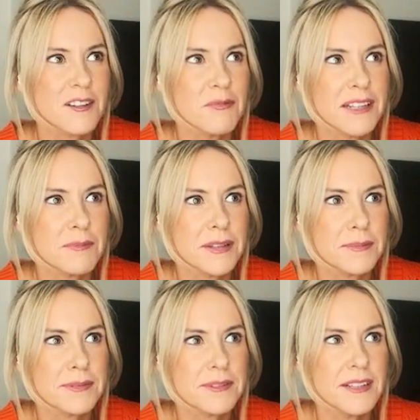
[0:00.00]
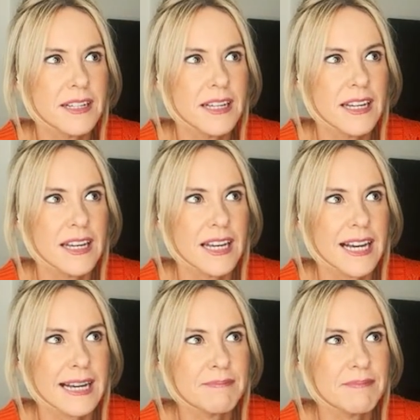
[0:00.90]
many people.
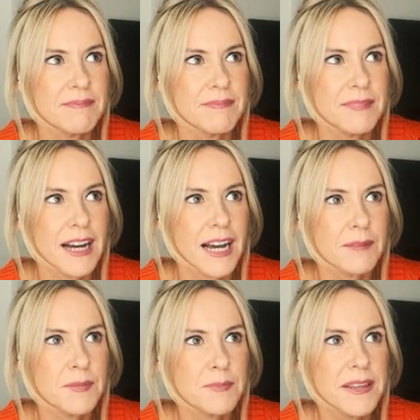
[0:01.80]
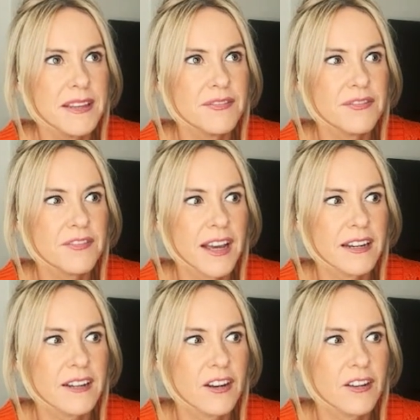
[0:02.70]
I'm a big
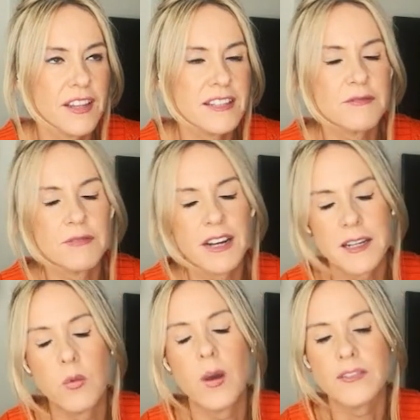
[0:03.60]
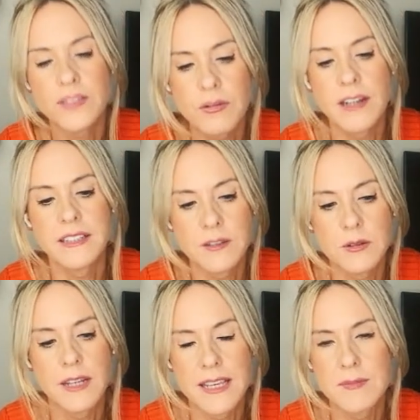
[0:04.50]
fan. There's a Welsh writer
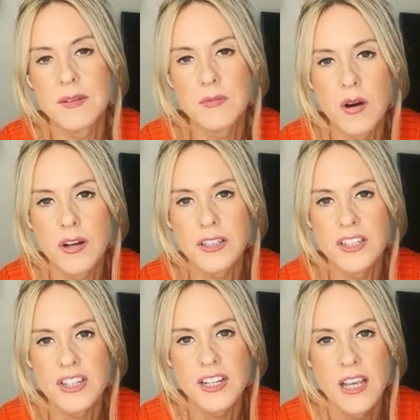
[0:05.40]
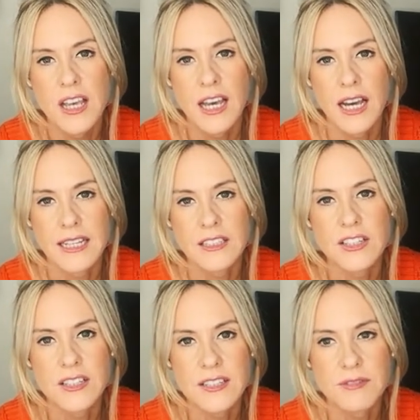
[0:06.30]
called Amy Wadge, and
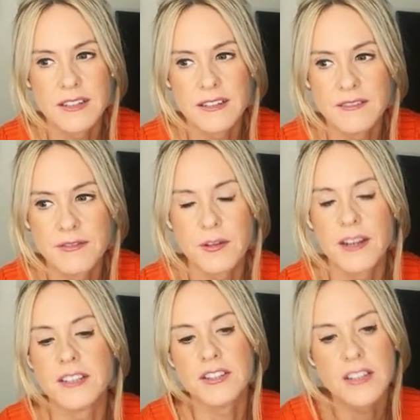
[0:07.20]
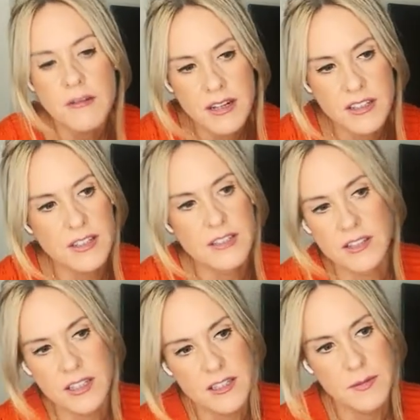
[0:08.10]
she's written for Ed Sheeran.
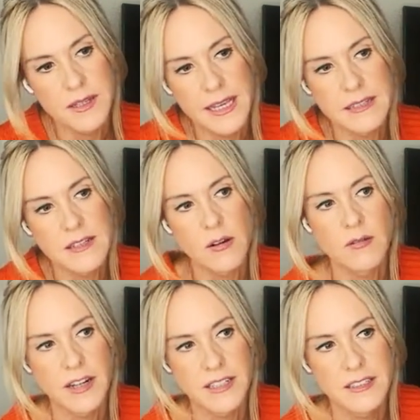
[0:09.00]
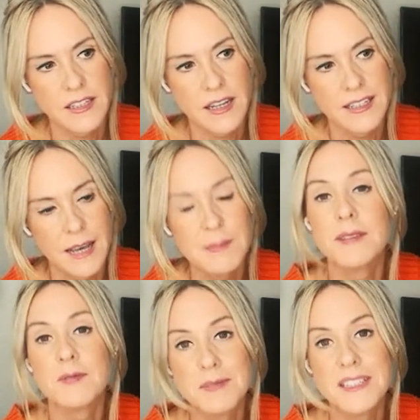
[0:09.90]
She's a big hit songwriter. mean,
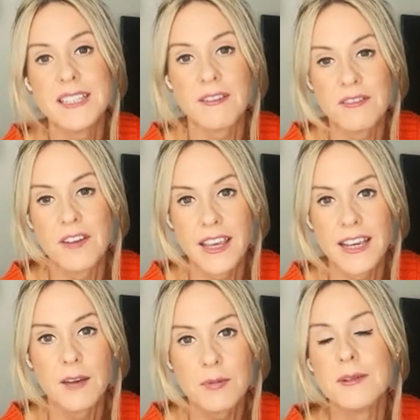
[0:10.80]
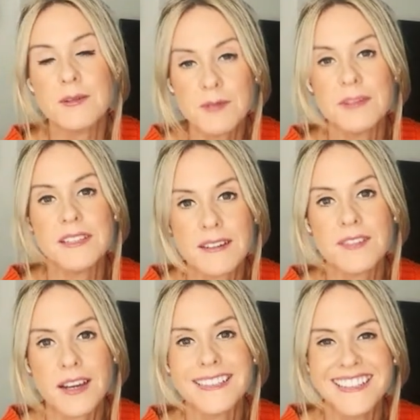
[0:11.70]
it would be terrifying. I probably would be
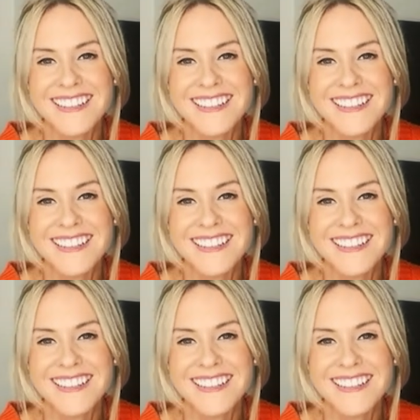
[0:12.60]
terrified.